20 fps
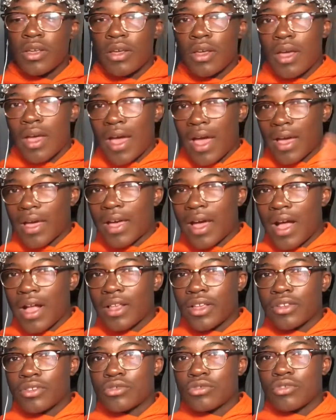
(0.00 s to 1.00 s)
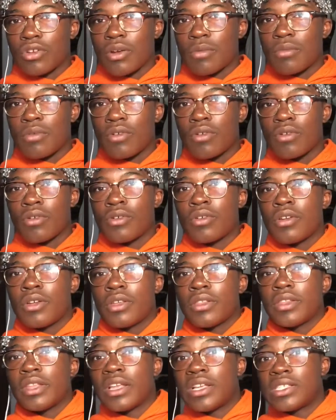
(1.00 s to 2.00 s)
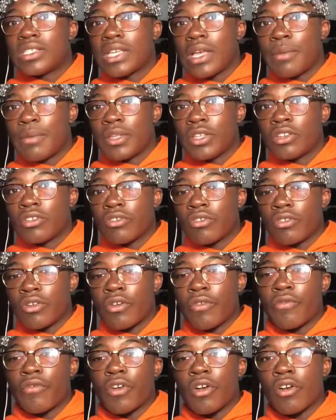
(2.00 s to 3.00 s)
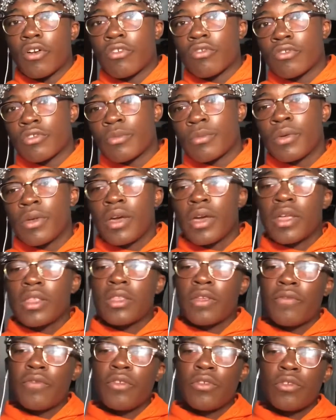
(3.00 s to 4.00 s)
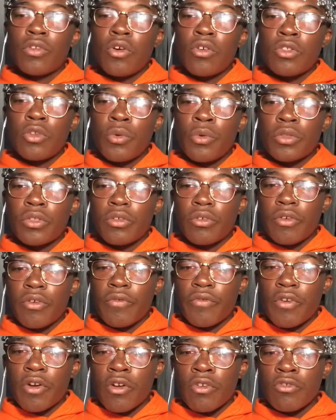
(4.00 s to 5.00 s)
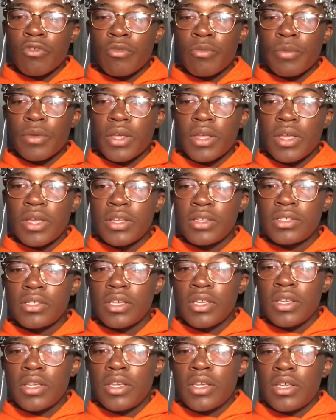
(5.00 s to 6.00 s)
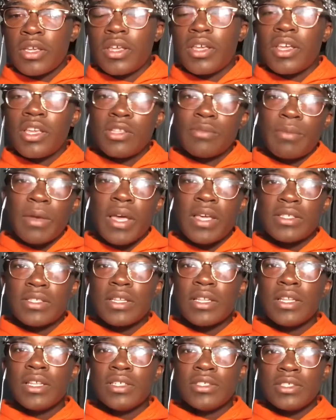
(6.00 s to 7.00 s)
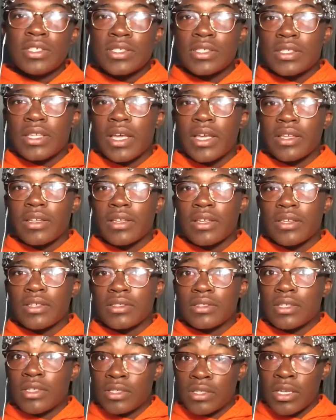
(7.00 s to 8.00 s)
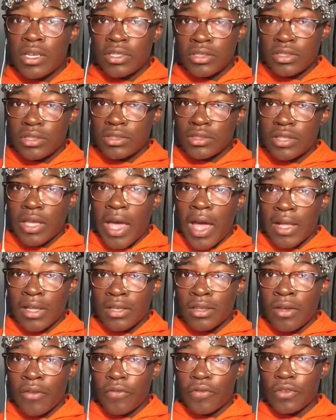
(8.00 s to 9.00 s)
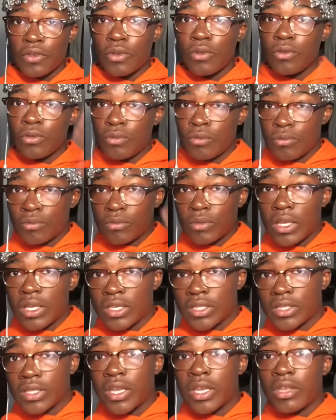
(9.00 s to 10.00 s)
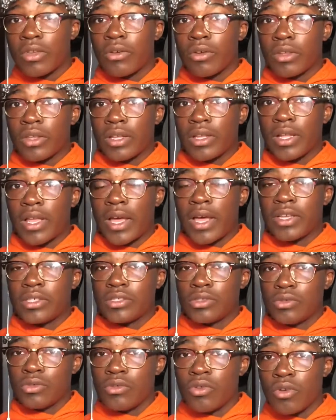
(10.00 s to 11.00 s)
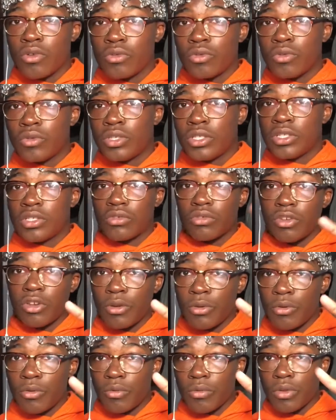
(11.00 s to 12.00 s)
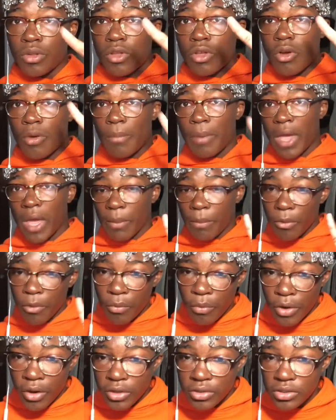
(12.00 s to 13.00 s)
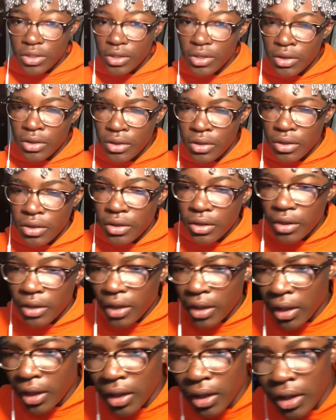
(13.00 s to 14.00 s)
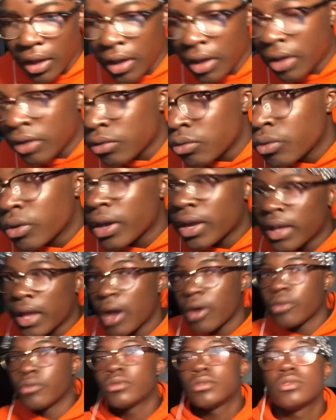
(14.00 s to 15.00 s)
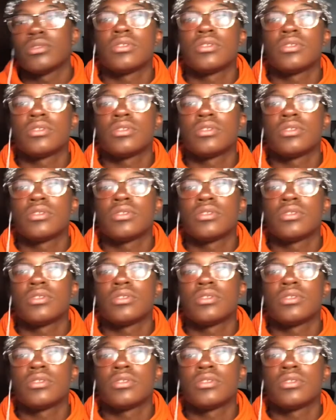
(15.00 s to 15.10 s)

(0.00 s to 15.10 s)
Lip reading: I got in trouble, they sent me to the referral room. And if you don't know what the referral room is, it's basically just like this. The teachers, they had enough of you, they just kick you out the class. You go do these 3 little paperwork, and you get out.